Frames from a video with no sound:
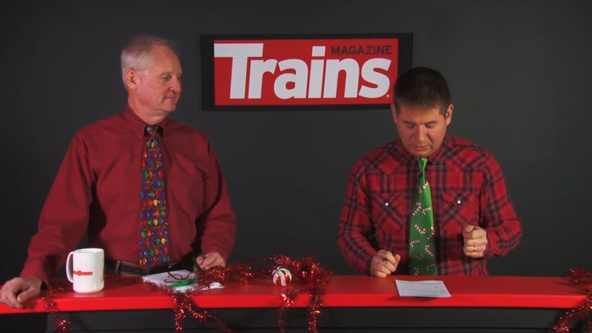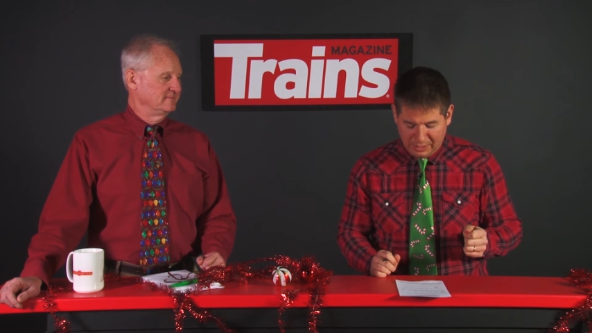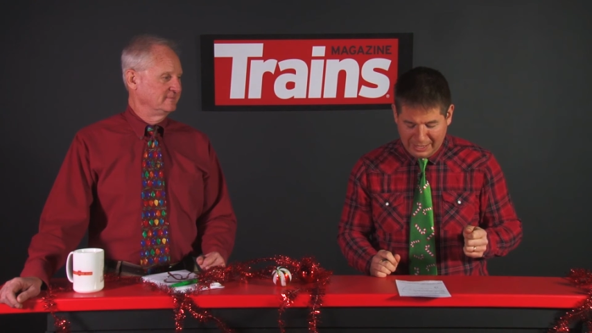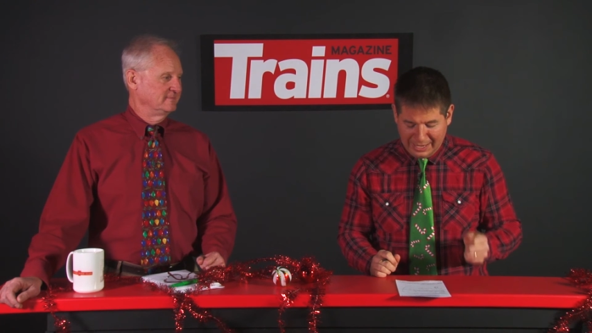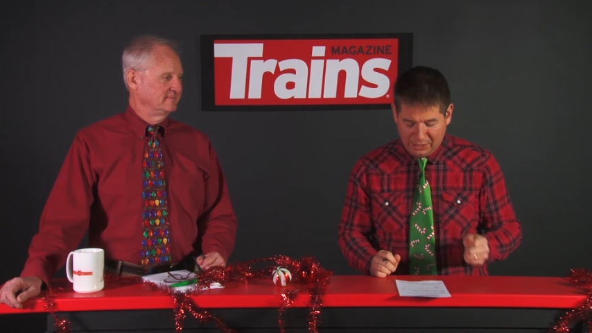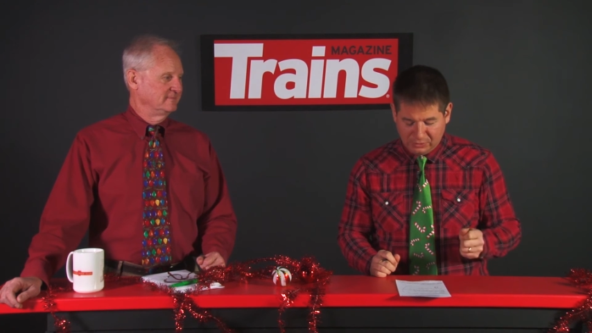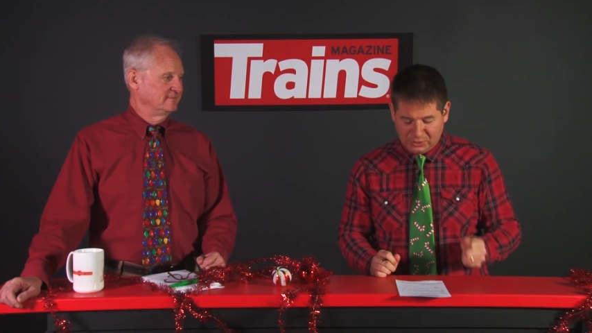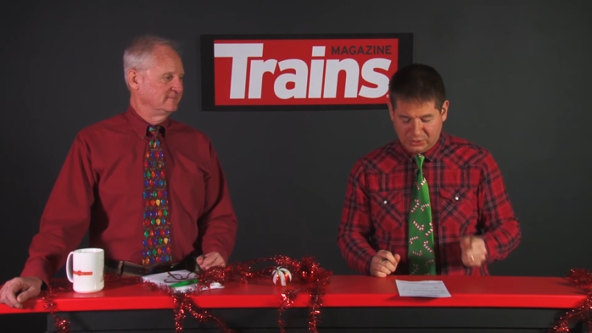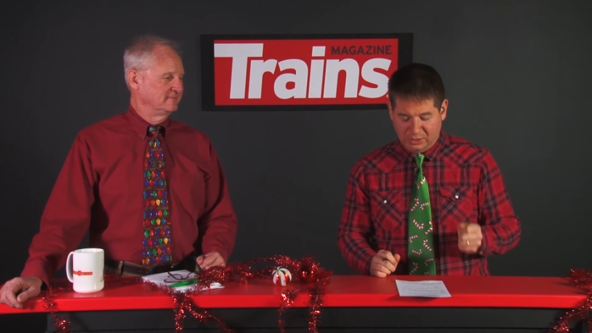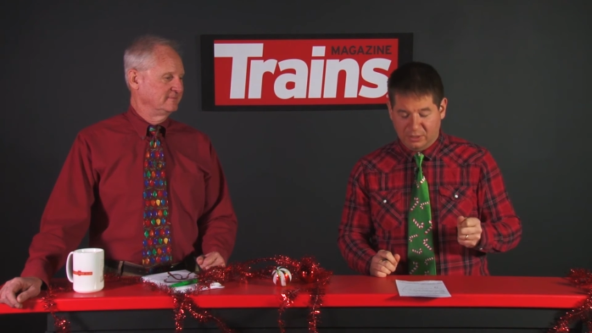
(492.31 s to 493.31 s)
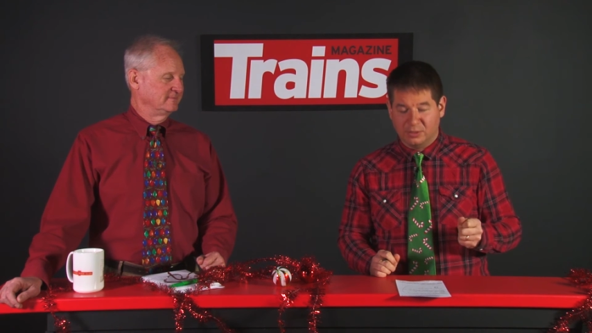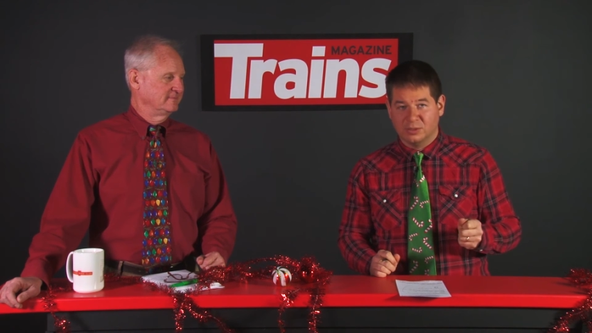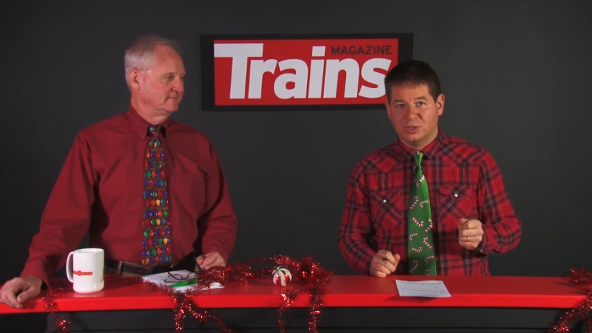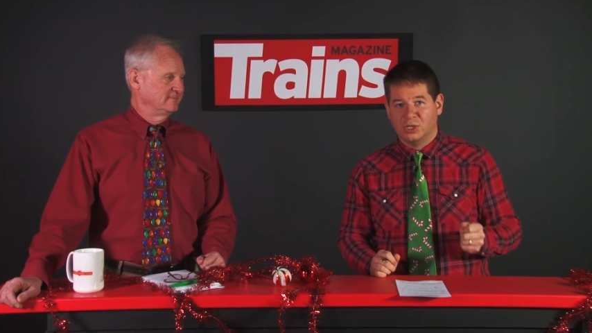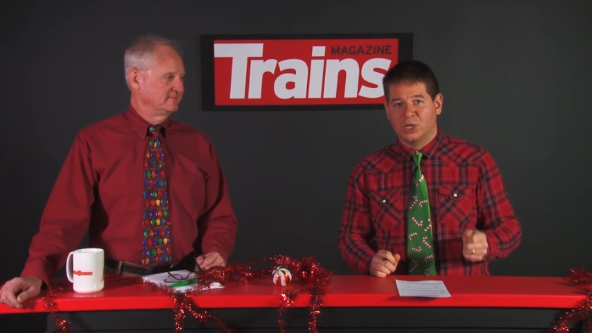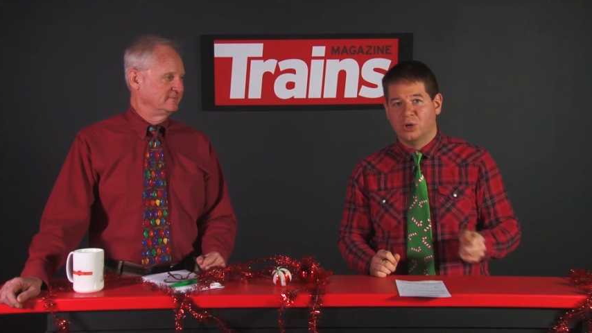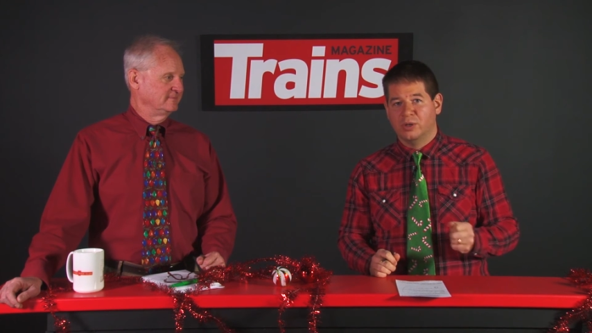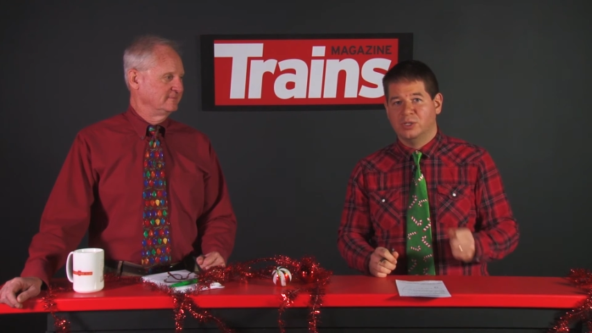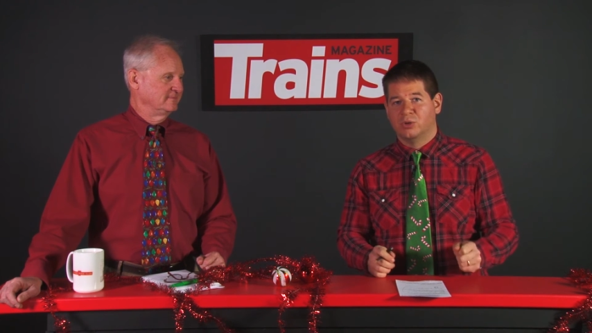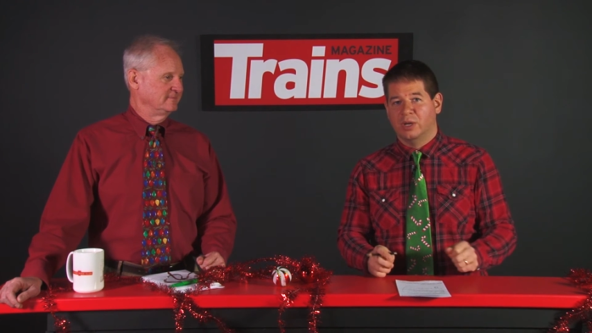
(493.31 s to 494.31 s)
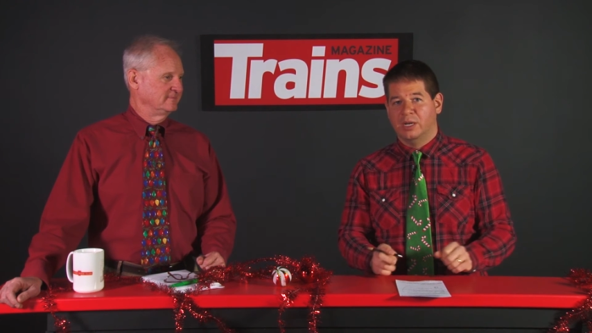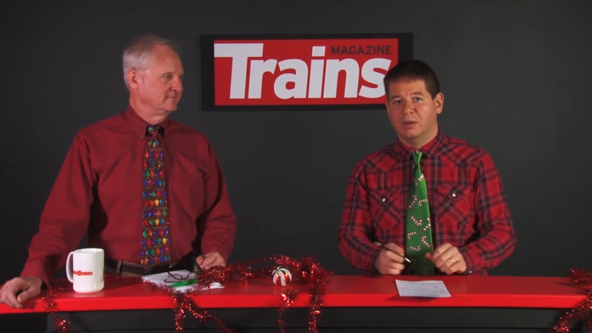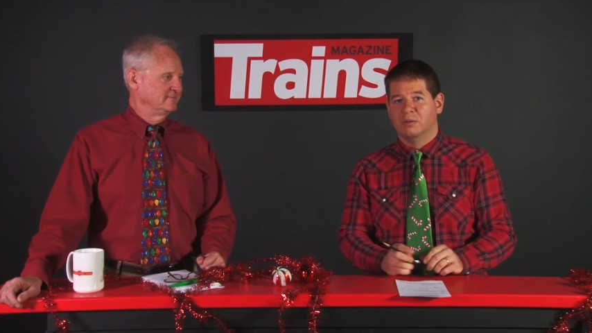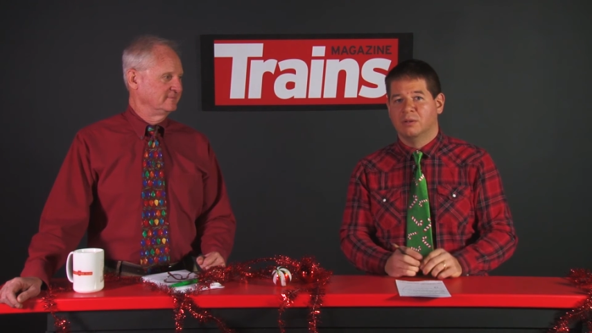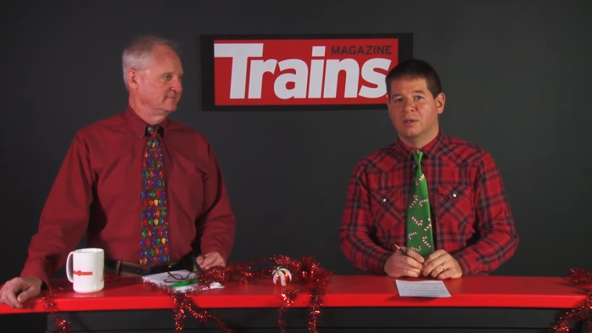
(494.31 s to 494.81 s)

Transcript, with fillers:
Speaker 1: now start security training